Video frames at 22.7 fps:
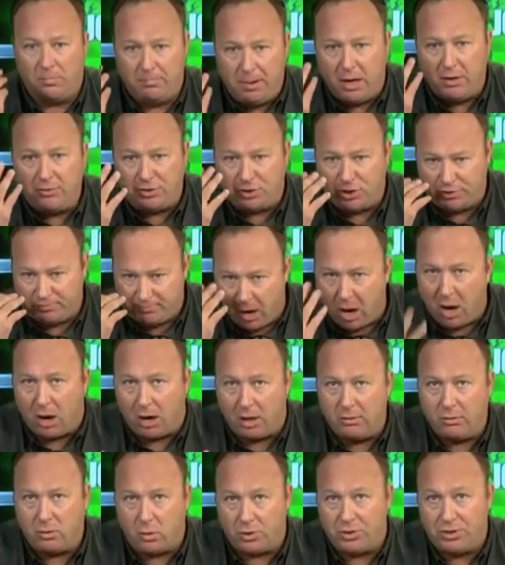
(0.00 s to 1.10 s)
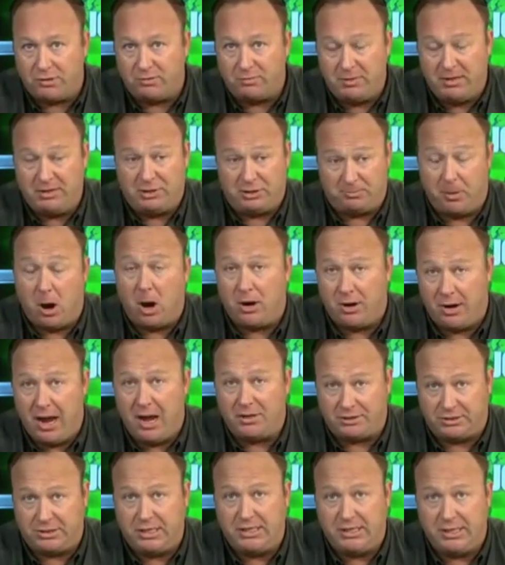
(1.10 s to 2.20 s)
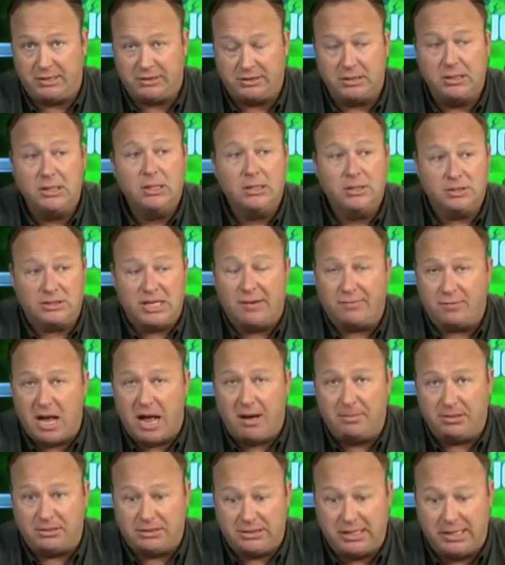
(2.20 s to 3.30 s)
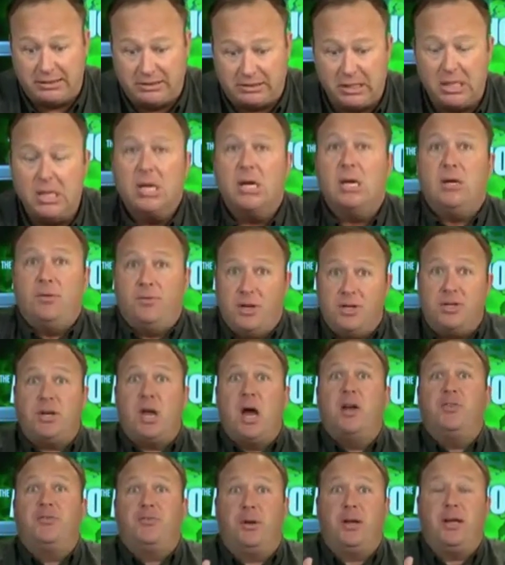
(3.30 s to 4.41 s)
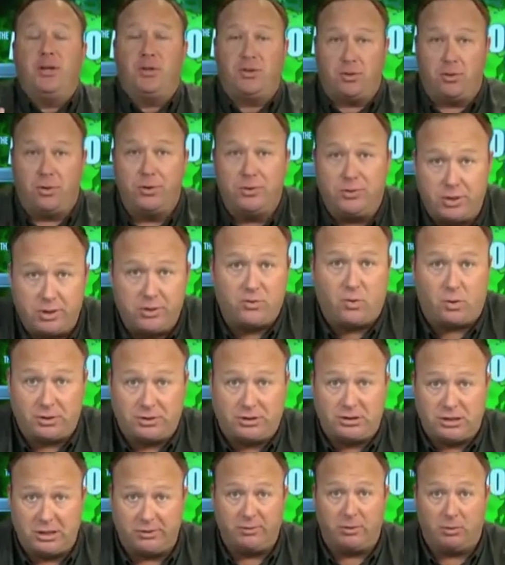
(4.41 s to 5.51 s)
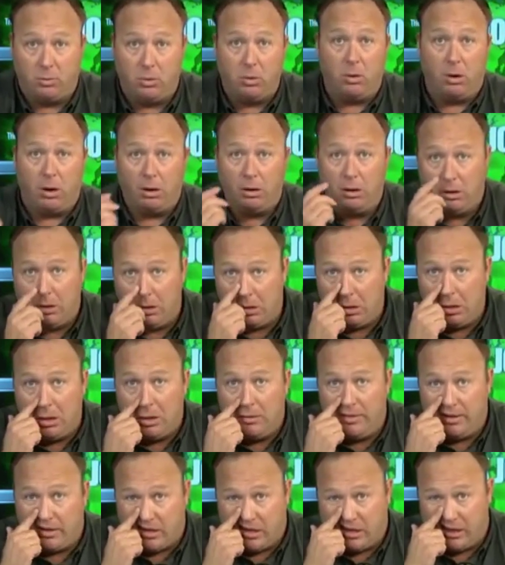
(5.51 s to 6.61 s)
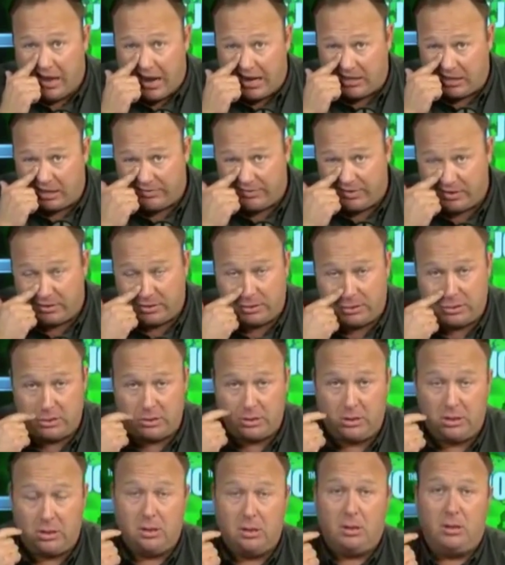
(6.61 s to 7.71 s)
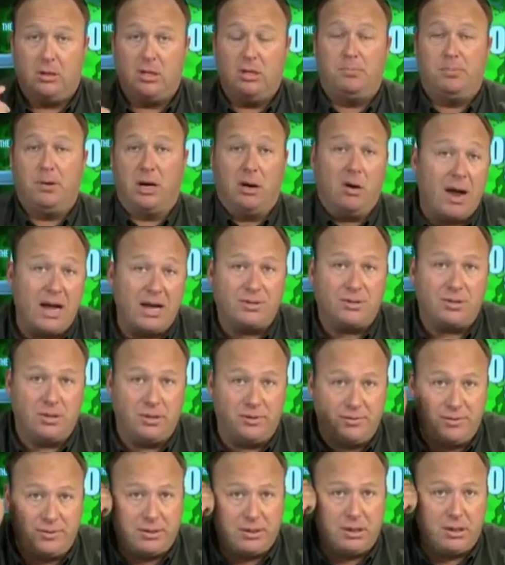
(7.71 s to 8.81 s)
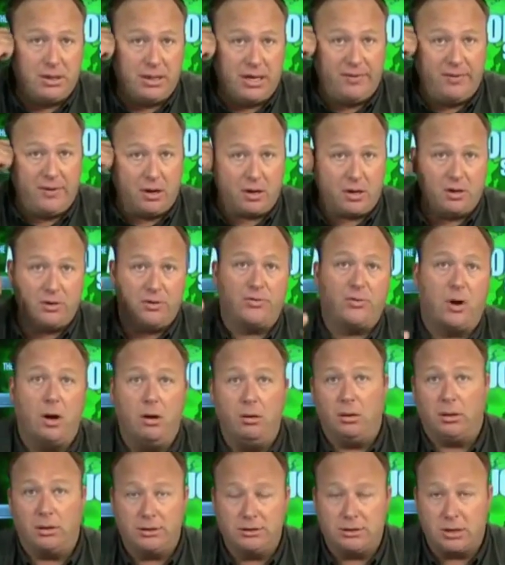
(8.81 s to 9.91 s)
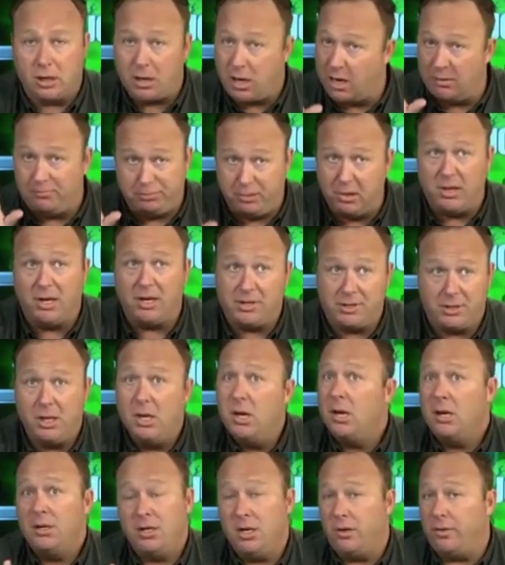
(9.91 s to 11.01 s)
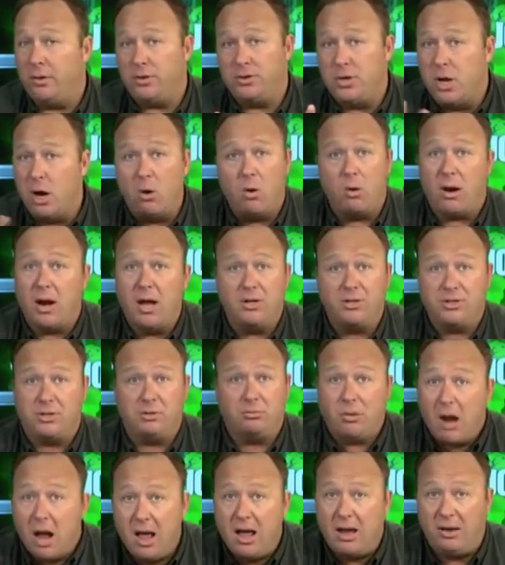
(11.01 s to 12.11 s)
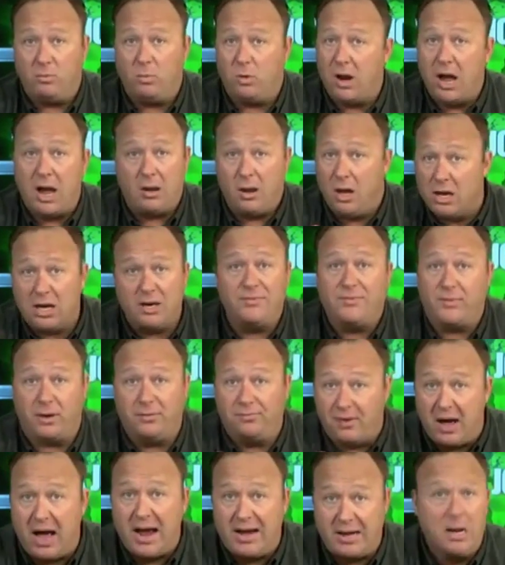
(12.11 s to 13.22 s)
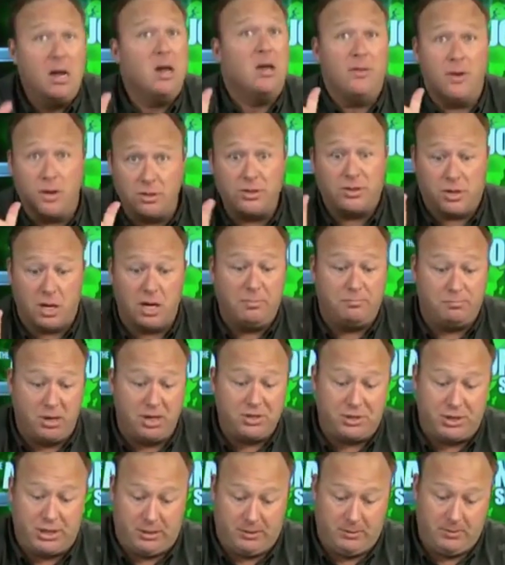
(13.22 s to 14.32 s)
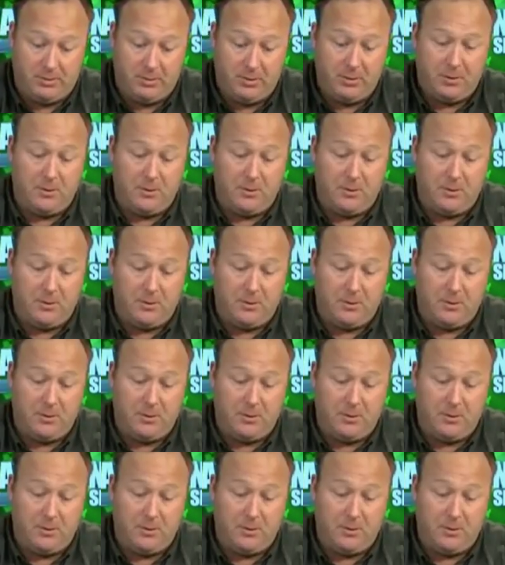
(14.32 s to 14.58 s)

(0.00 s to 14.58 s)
We're both smart. Of course, you have to be smart now to see this. Just have common sense. This country is cruising towards civil war. The collectivists, the progressives, and their controllers are going to push till there's nowhere else to run. We're not looking for a fight. They're just going to push it.